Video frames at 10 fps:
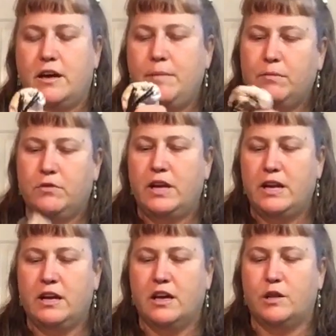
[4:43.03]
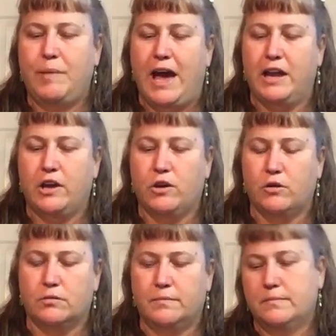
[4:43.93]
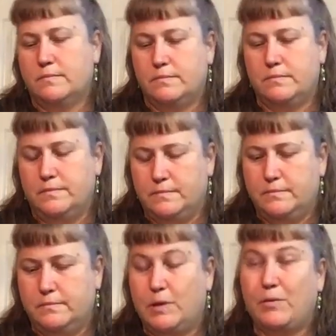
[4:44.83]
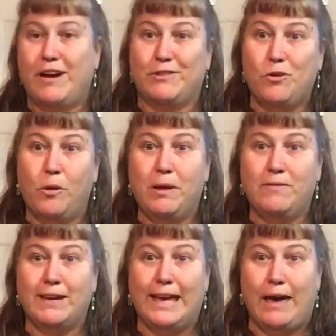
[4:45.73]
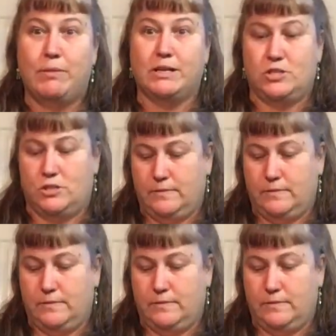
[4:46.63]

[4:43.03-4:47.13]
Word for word: I mean, we're eating on the patio, but we're having corned beef and cabbage.